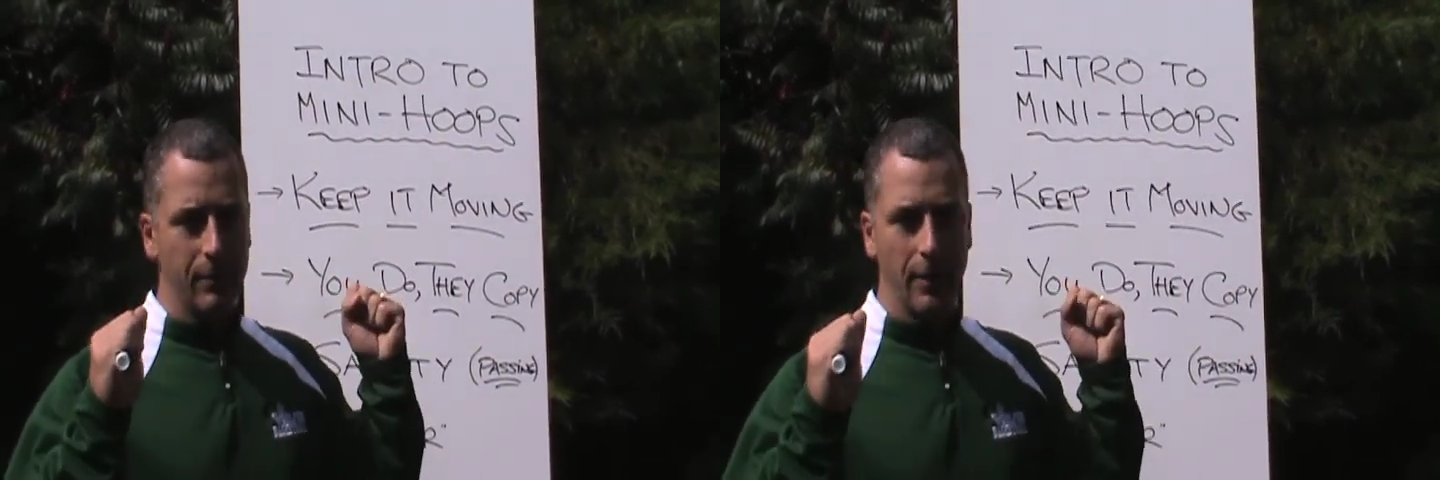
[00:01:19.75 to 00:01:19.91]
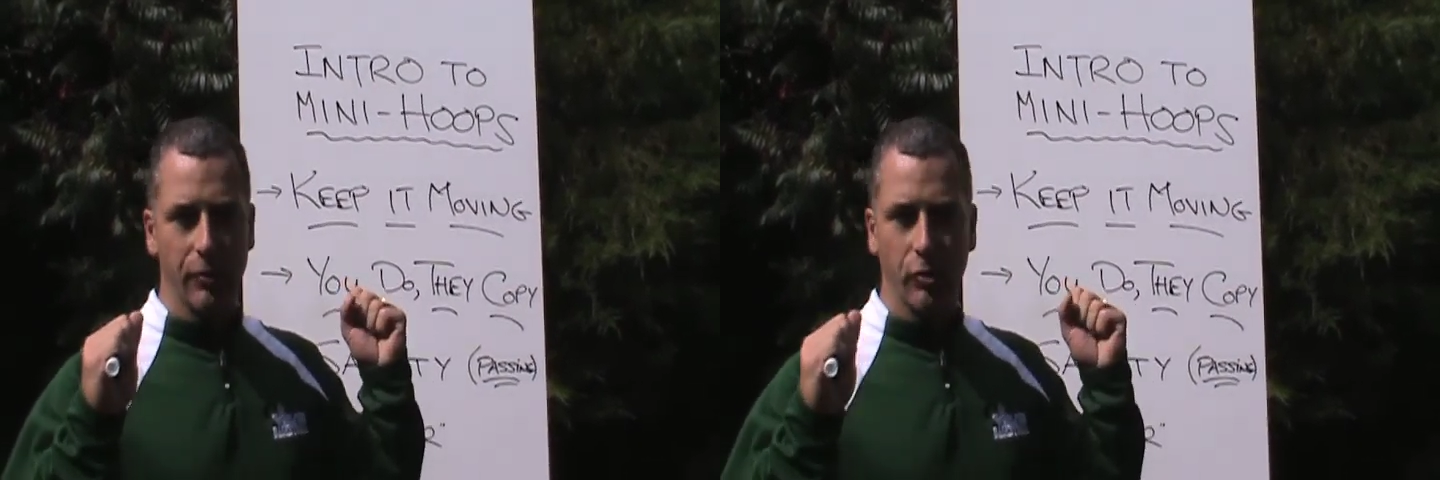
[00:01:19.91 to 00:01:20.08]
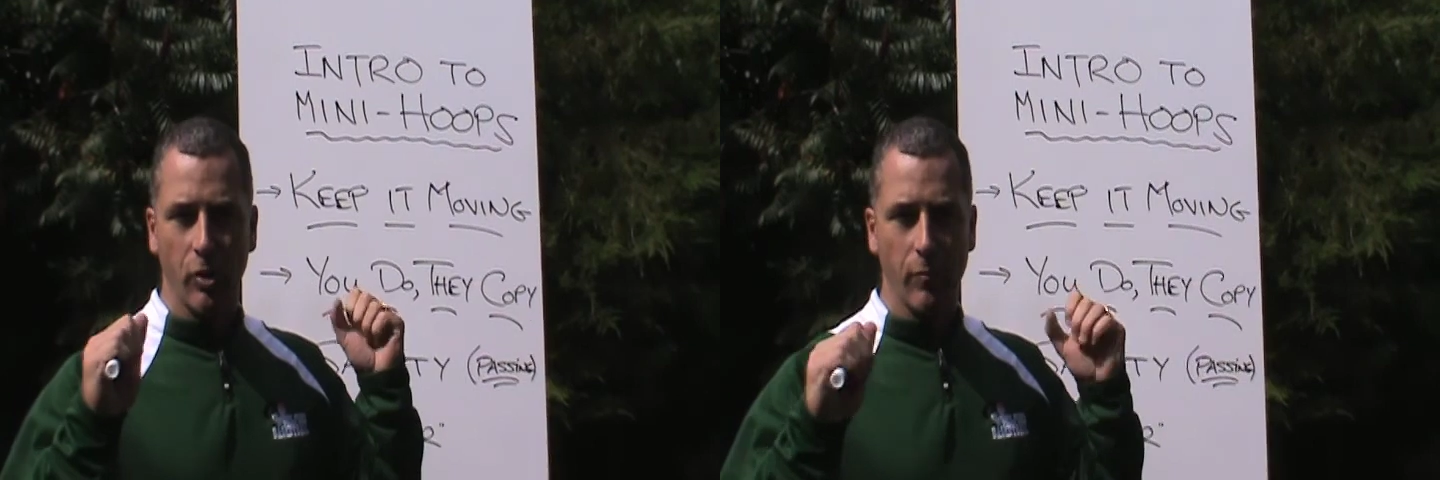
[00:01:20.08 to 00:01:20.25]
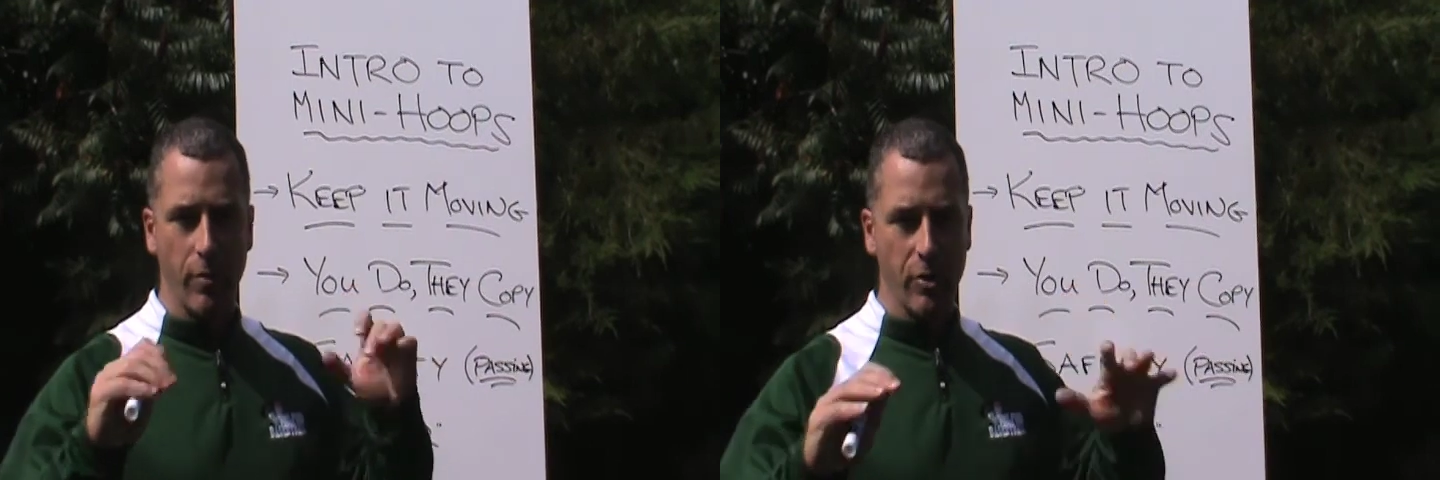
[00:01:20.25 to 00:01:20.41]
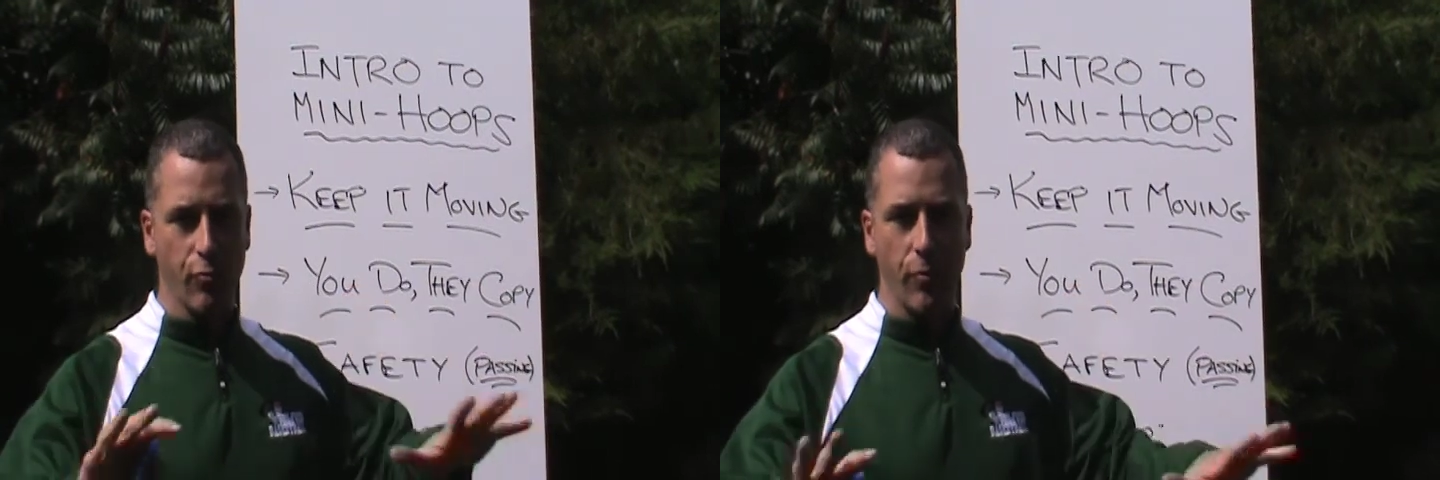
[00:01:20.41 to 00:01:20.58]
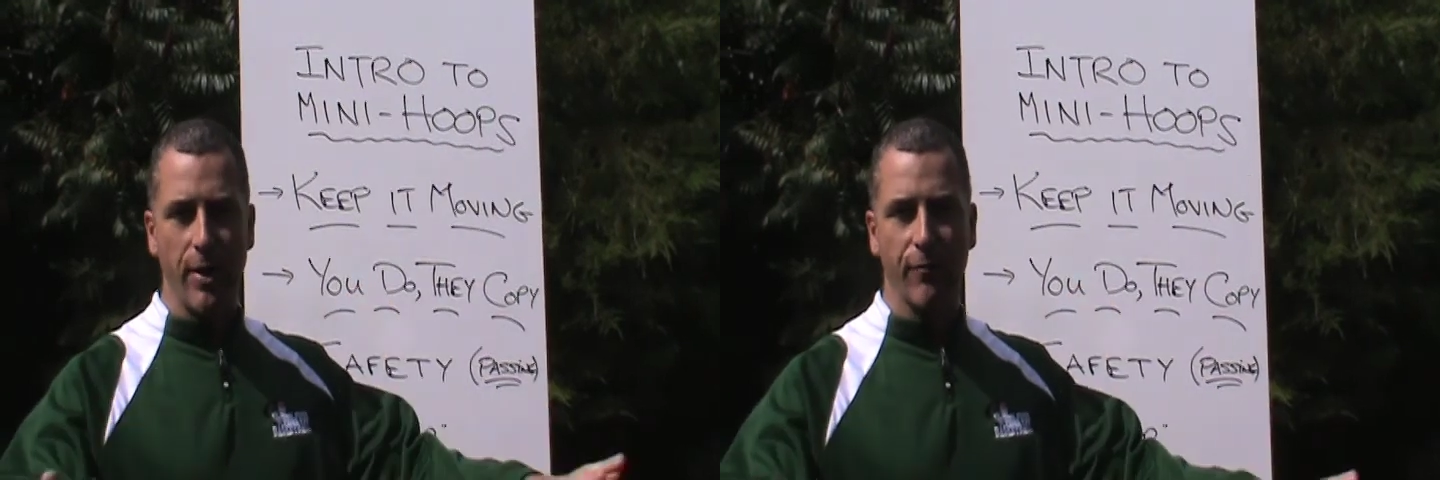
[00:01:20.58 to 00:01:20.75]
it's going to be
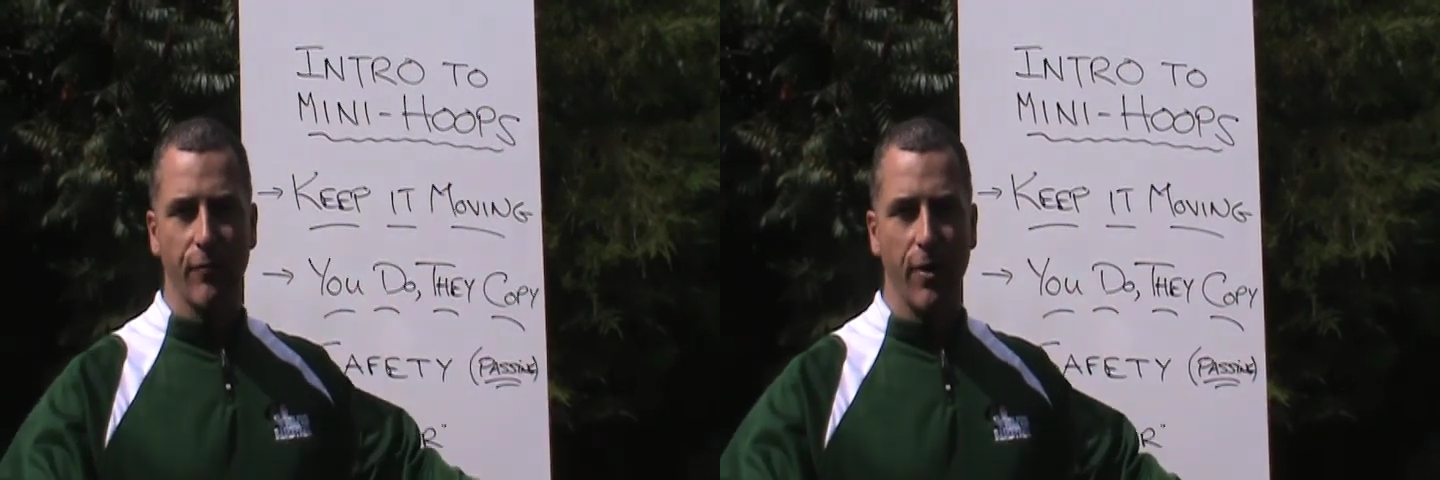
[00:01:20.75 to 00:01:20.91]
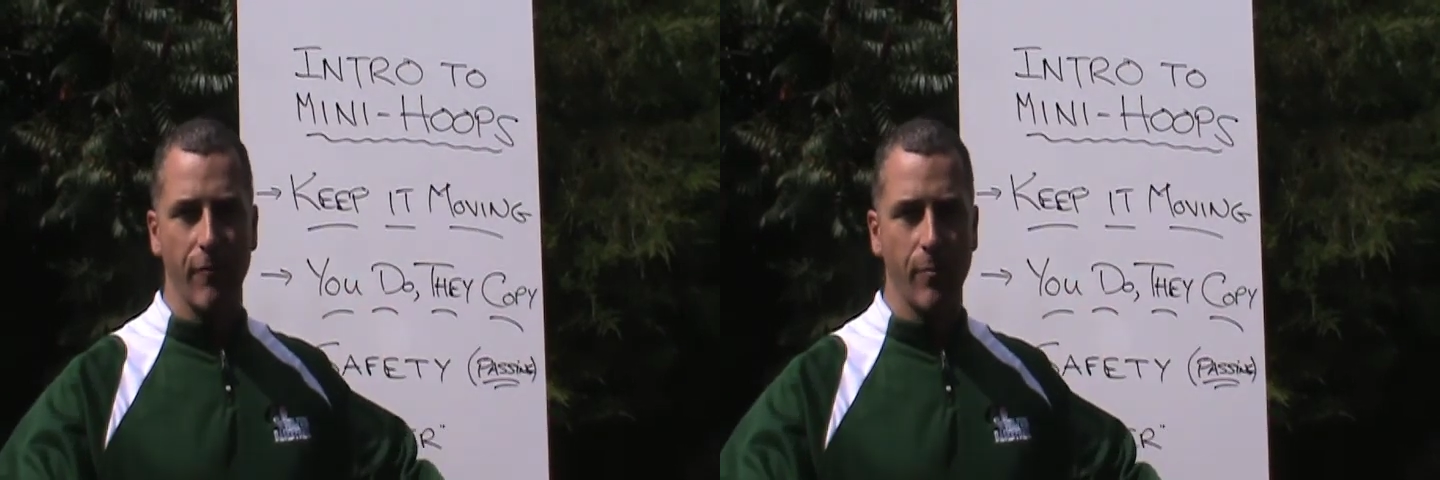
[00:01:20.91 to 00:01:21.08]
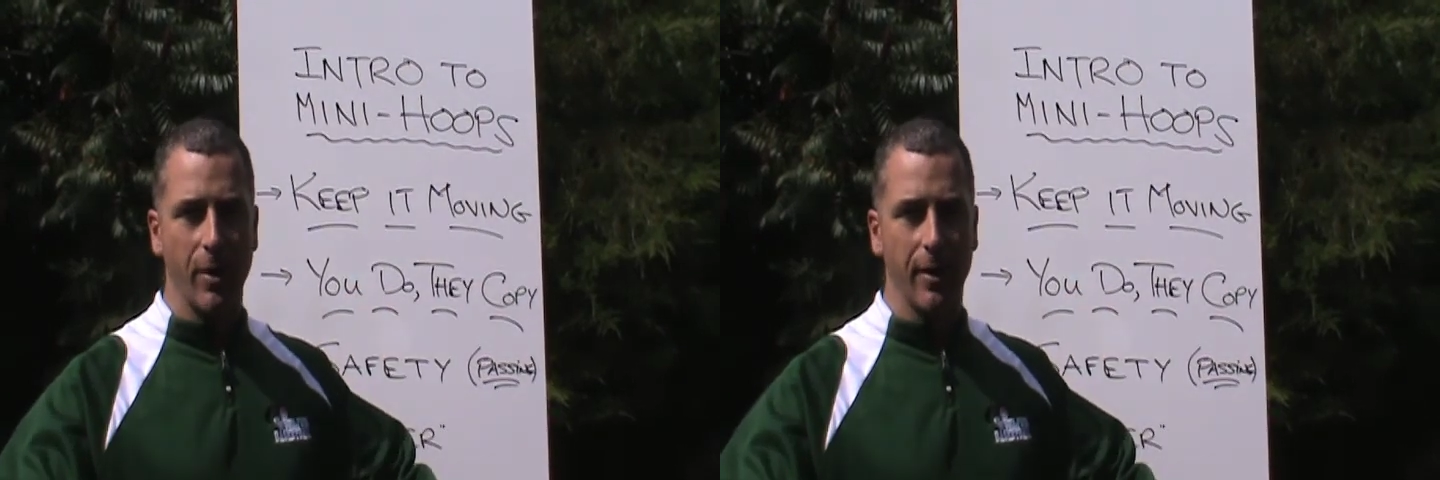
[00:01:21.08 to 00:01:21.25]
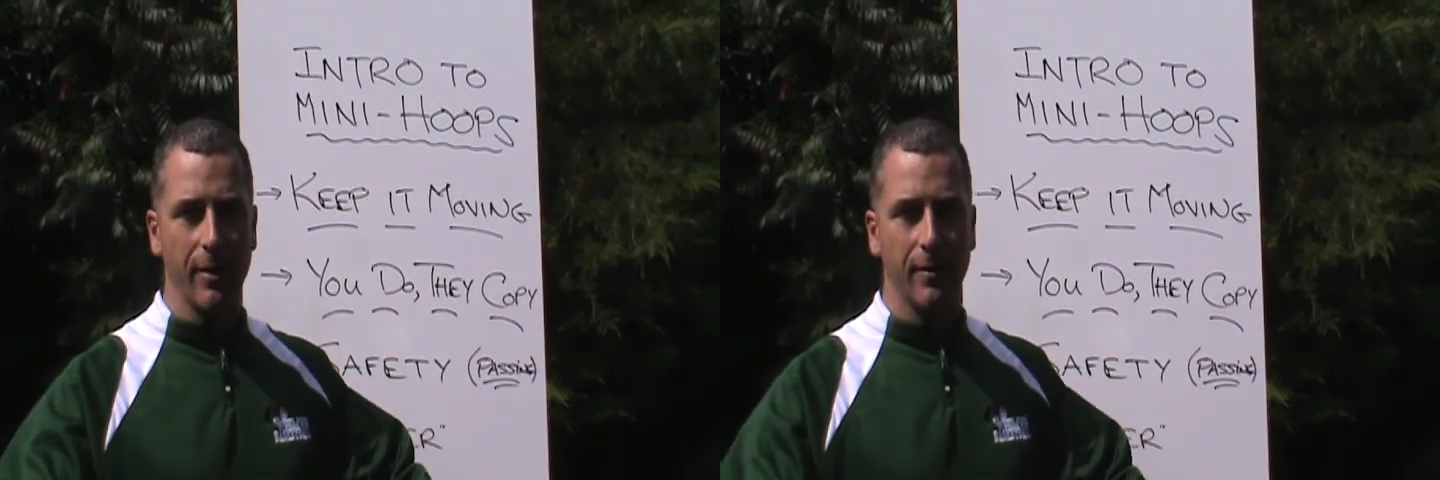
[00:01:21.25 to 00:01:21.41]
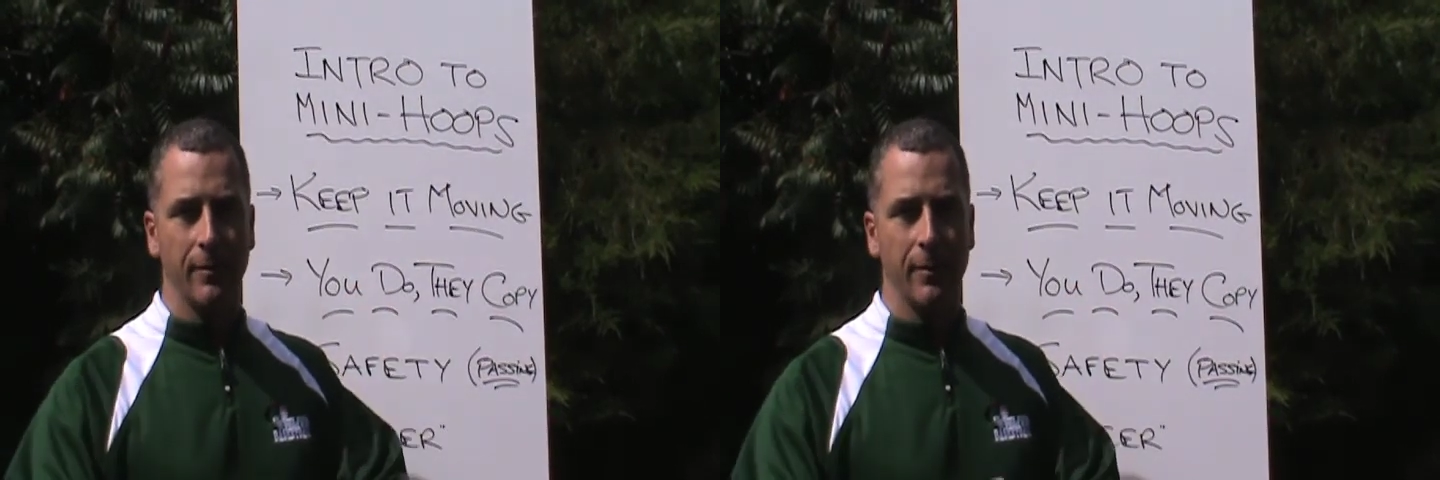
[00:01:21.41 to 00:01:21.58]
great for everybody.